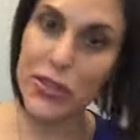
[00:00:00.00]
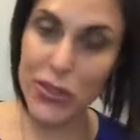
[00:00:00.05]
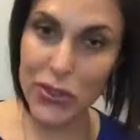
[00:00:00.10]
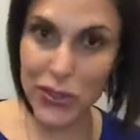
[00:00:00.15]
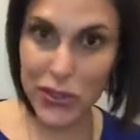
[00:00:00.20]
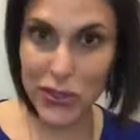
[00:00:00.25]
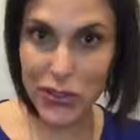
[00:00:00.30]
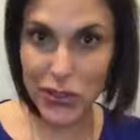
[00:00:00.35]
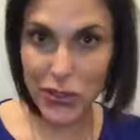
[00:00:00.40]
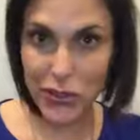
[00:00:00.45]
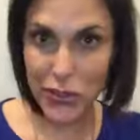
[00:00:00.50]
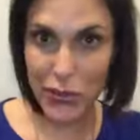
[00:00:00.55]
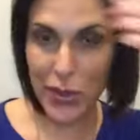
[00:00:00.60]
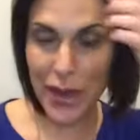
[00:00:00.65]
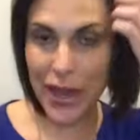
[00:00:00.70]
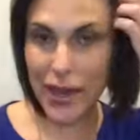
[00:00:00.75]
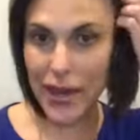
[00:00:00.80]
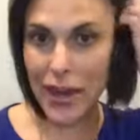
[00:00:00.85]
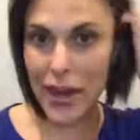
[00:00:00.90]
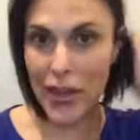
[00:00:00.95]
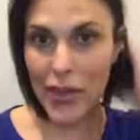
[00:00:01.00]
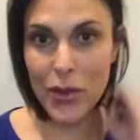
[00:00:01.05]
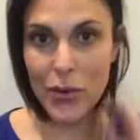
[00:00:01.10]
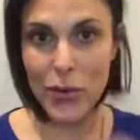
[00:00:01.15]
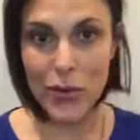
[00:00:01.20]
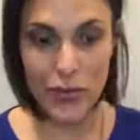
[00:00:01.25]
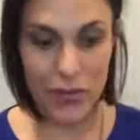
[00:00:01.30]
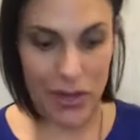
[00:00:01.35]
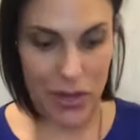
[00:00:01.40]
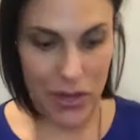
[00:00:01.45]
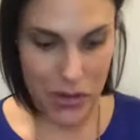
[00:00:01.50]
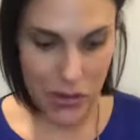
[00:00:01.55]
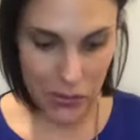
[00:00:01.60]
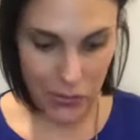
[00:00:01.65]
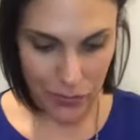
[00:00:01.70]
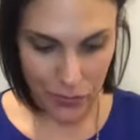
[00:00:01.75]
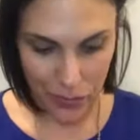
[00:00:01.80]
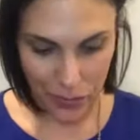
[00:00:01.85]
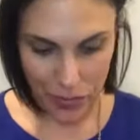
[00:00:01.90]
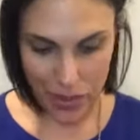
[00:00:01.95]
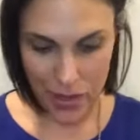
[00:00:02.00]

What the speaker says: to do another review.